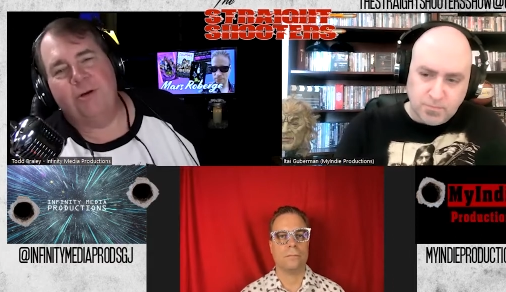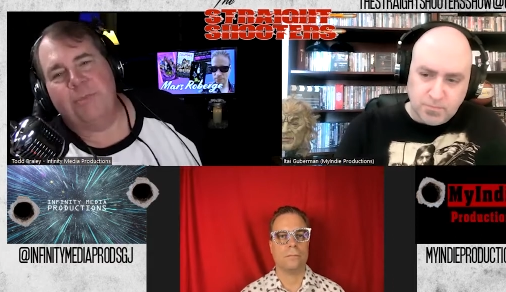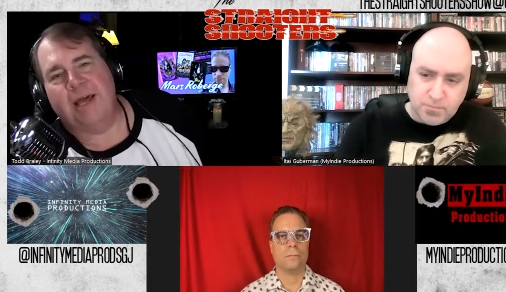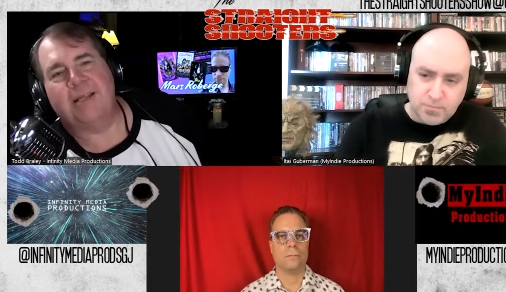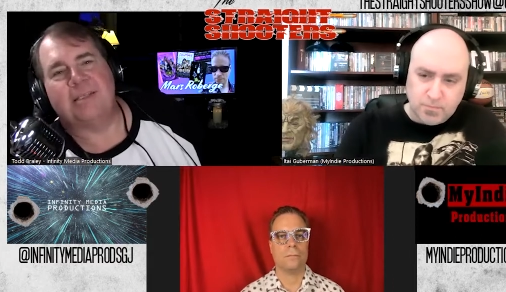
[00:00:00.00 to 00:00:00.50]
Speaker 1: man.
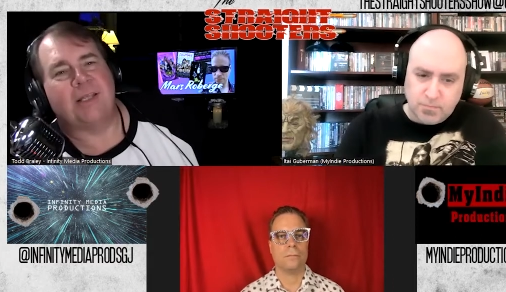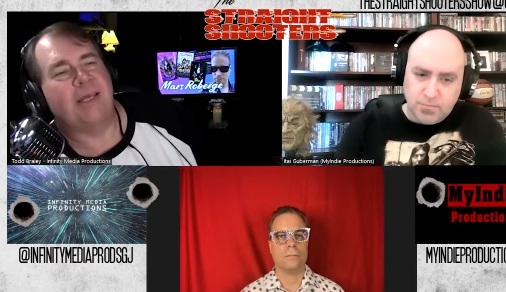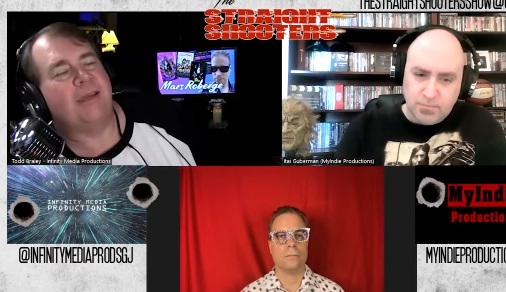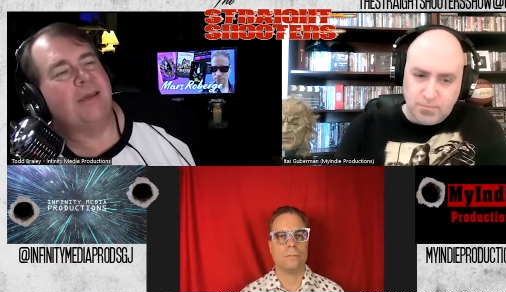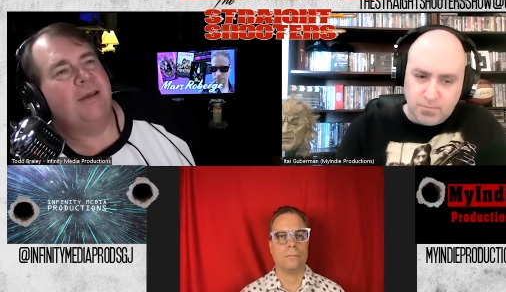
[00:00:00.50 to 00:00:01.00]
It's like,
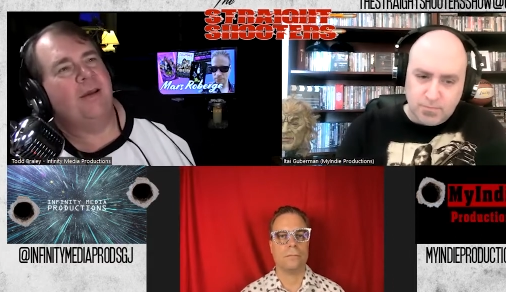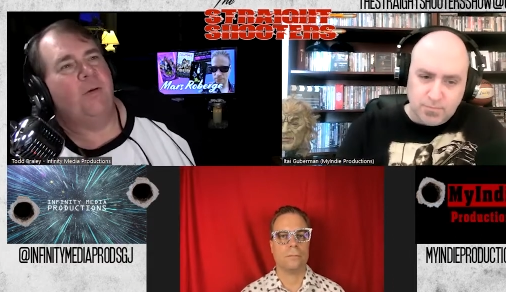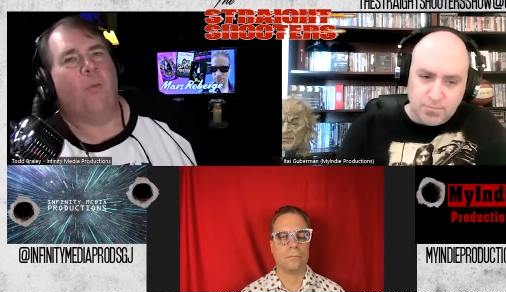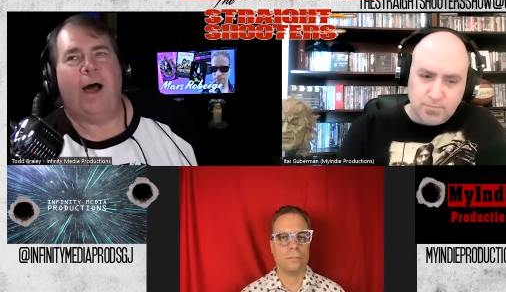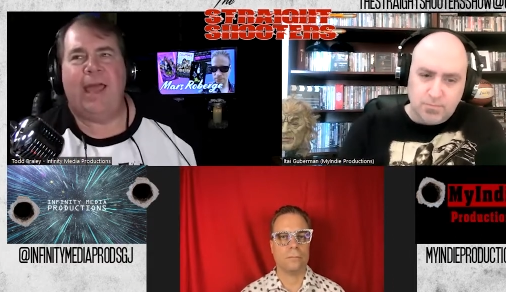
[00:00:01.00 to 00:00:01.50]

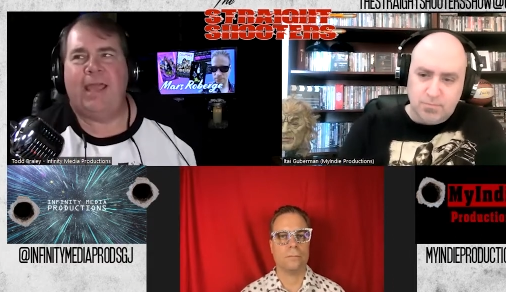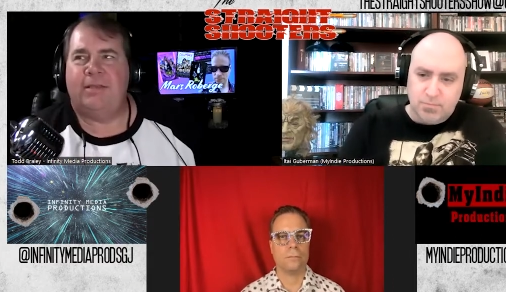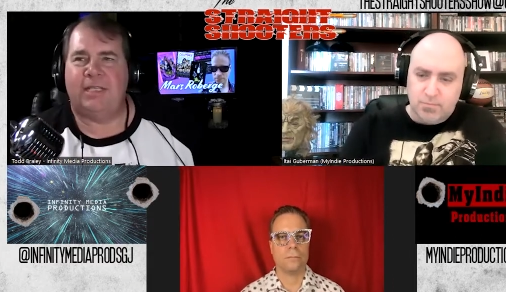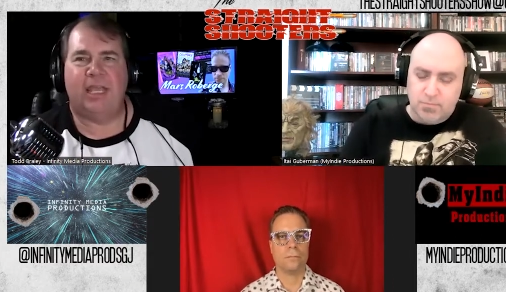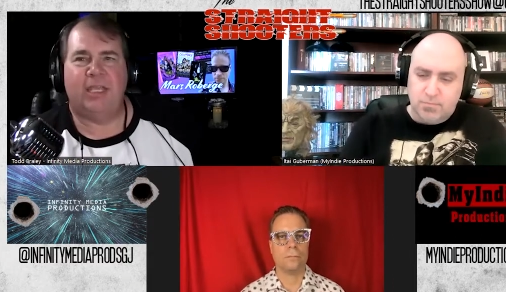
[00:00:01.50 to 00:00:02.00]
why
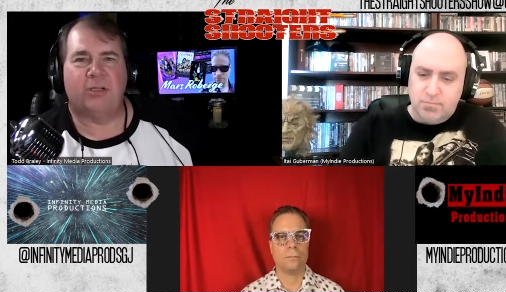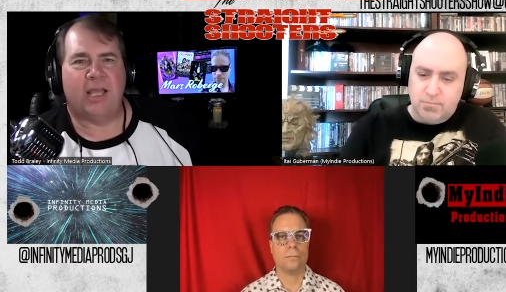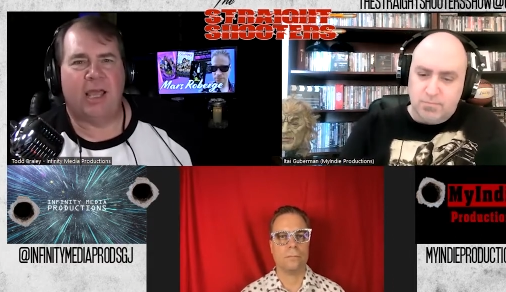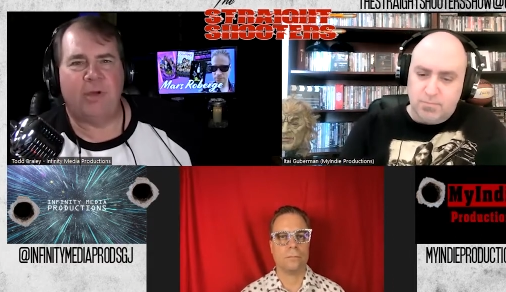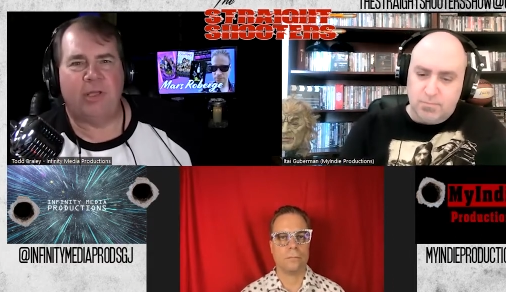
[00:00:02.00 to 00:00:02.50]
take your time
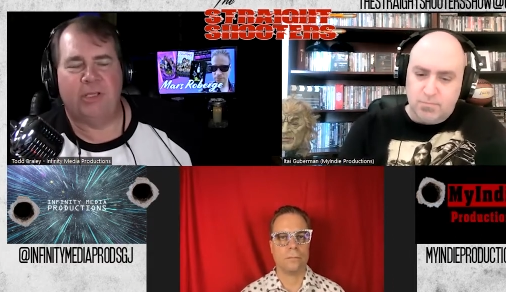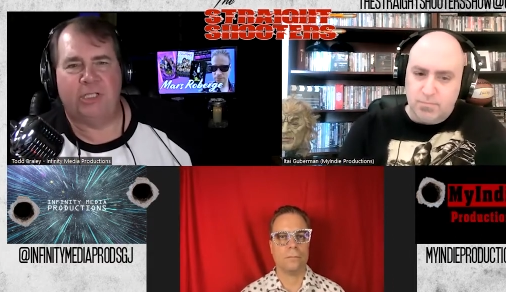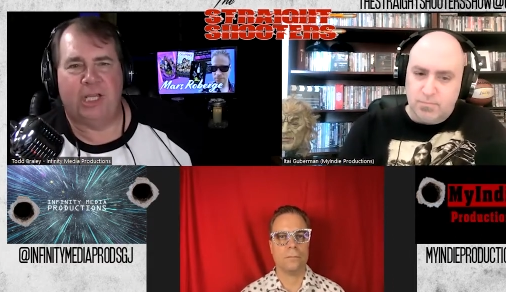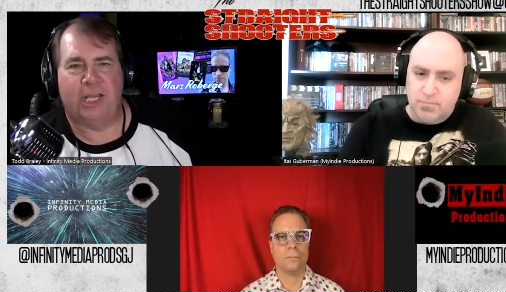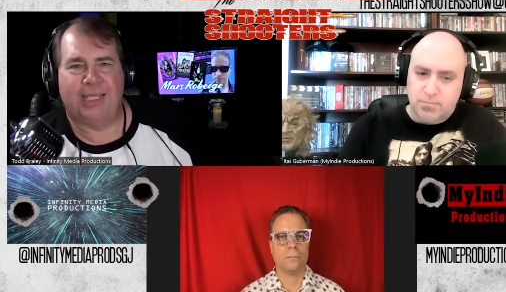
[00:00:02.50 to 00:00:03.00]
on this
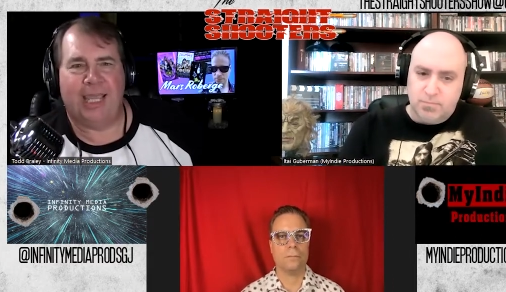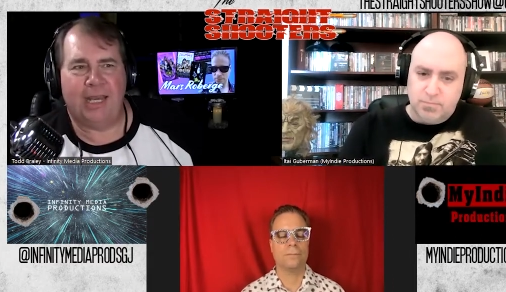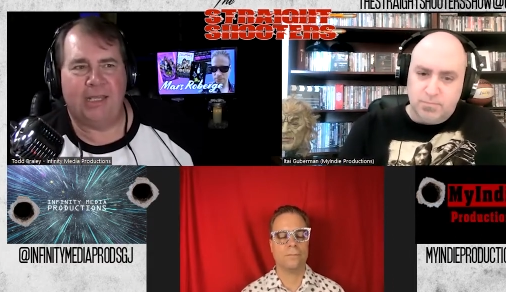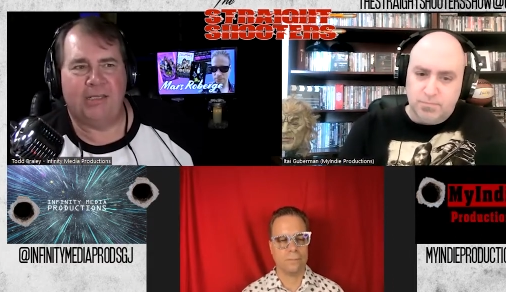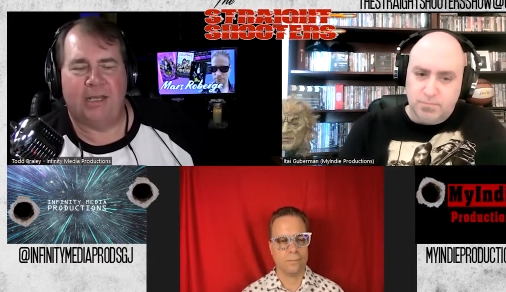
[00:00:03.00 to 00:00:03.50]
shit? Get it
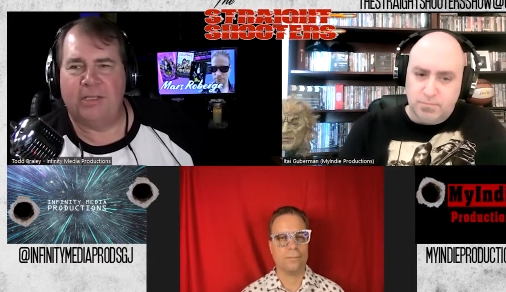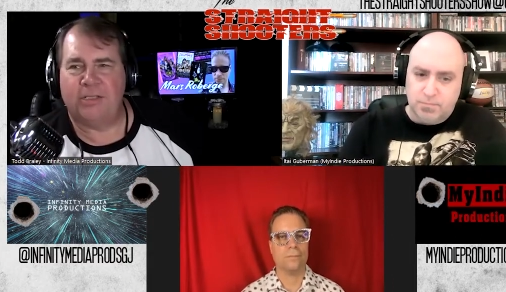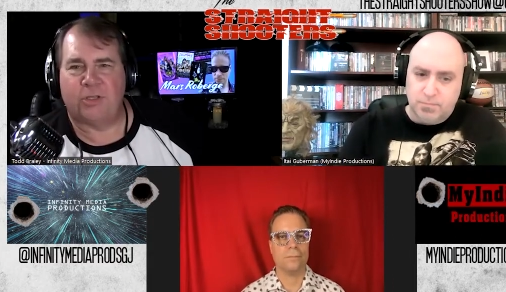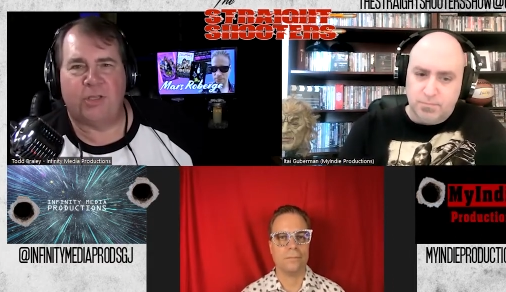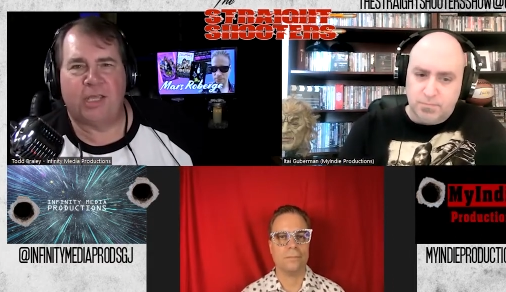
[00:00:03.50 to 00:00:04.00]
done so
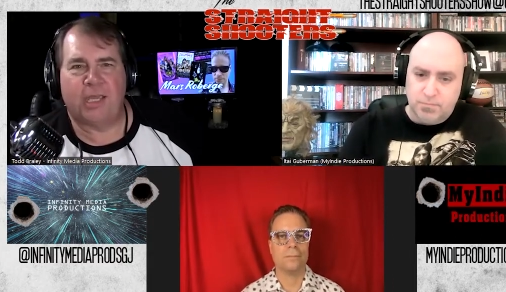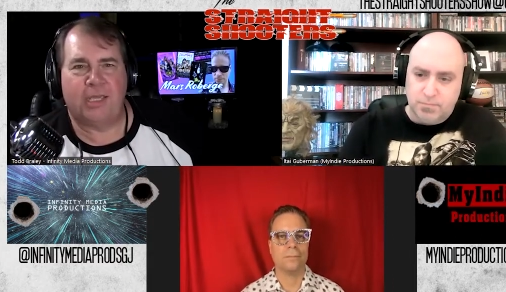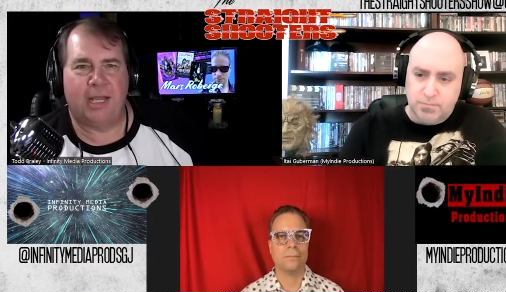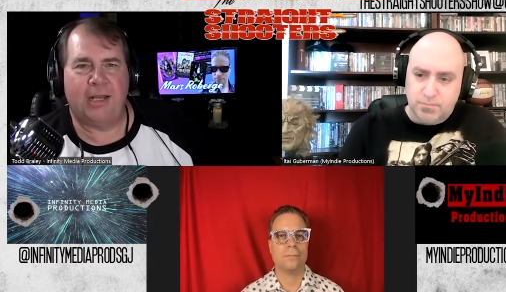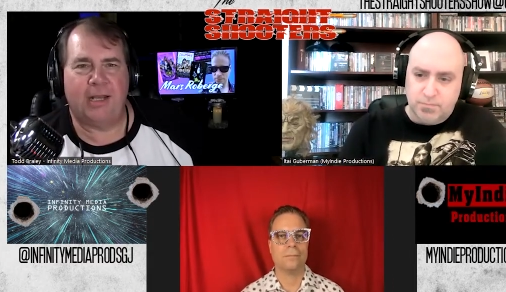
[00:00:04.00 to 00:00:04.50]
they can get it
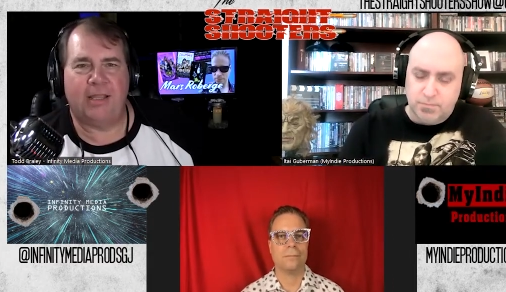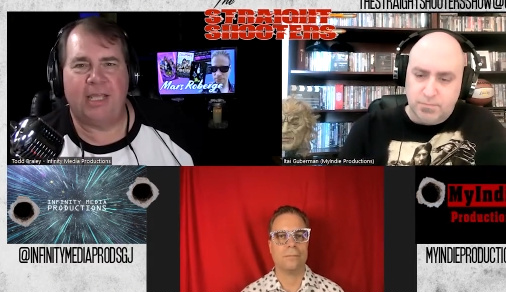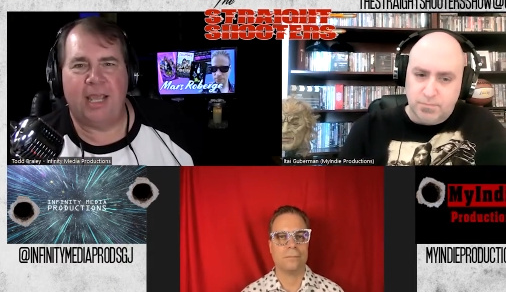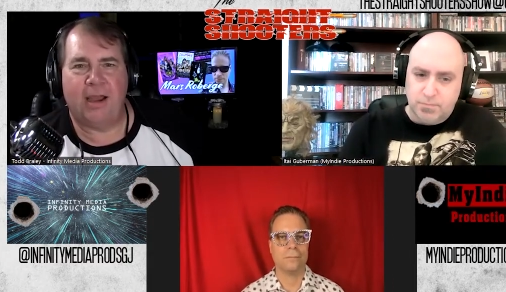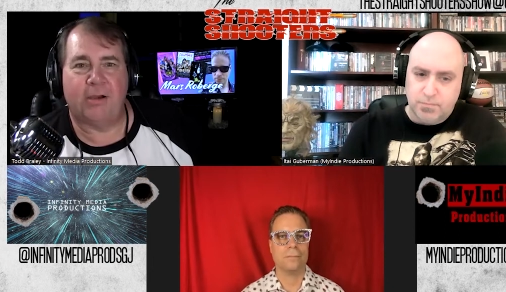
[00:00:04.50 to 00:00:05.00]
on the
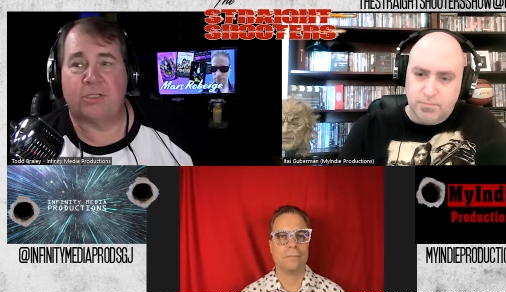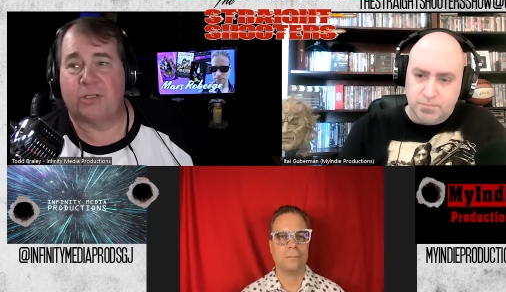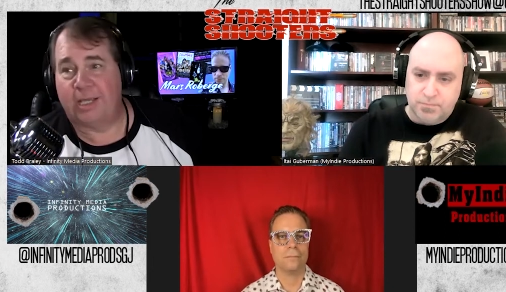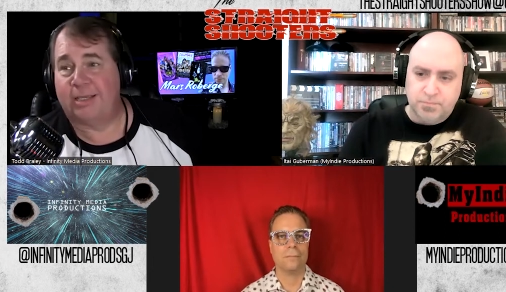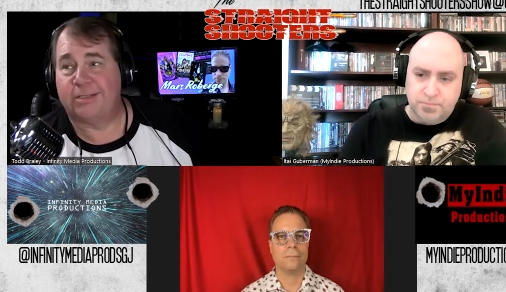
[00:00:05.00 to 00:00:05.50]
air, so they
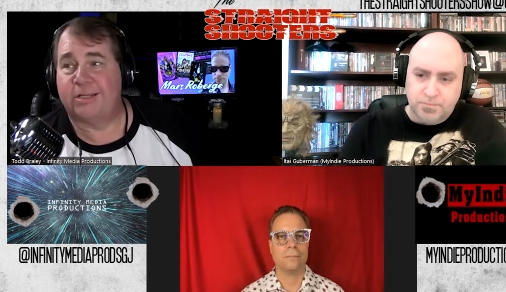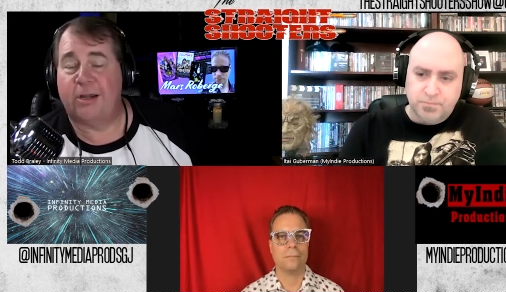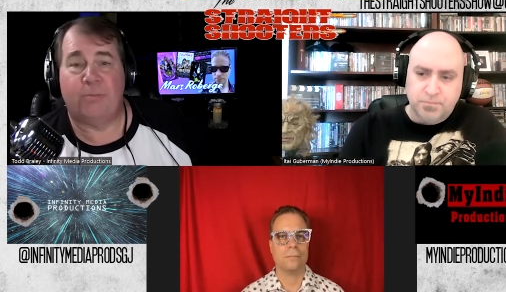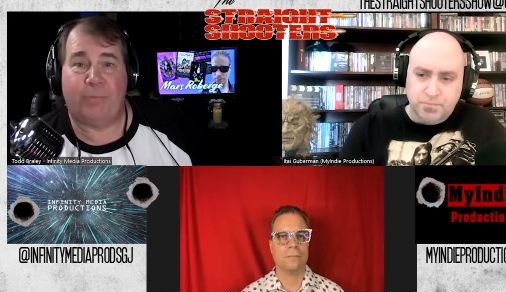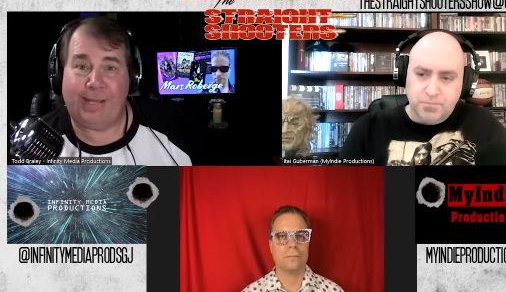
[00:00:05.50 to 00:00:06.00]
can start
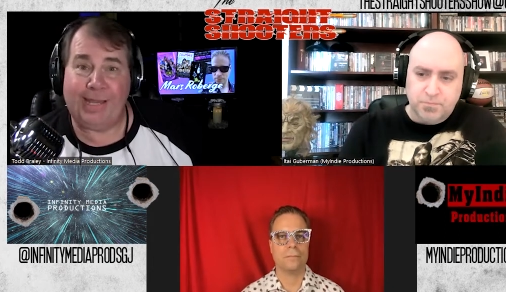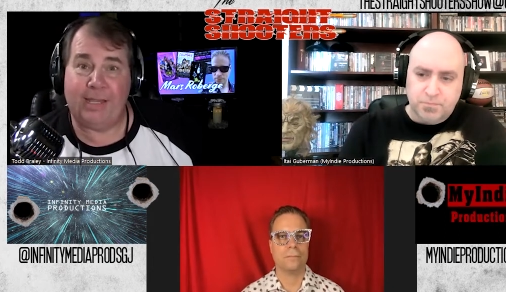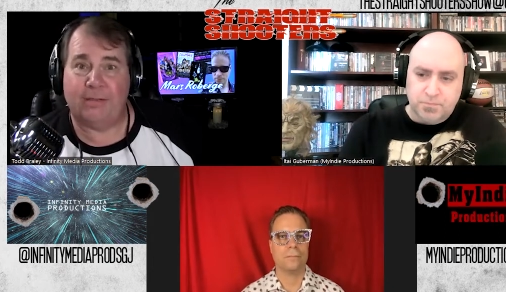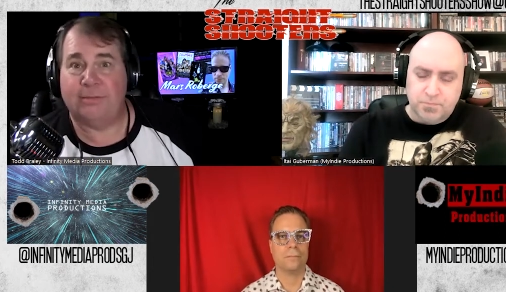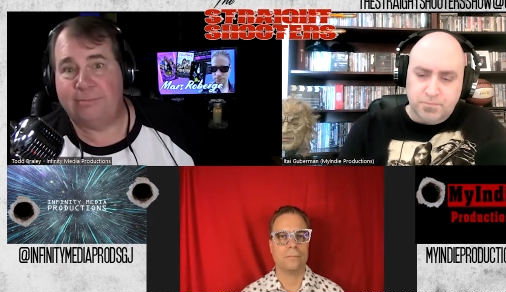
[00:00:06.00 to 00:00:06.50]

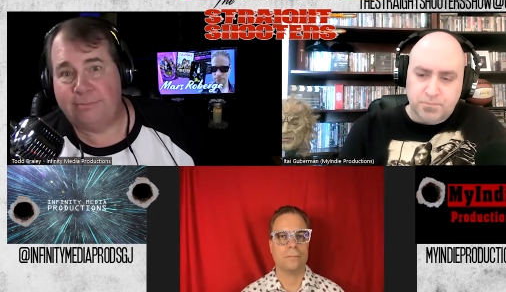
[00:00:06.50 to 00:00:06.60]
paying,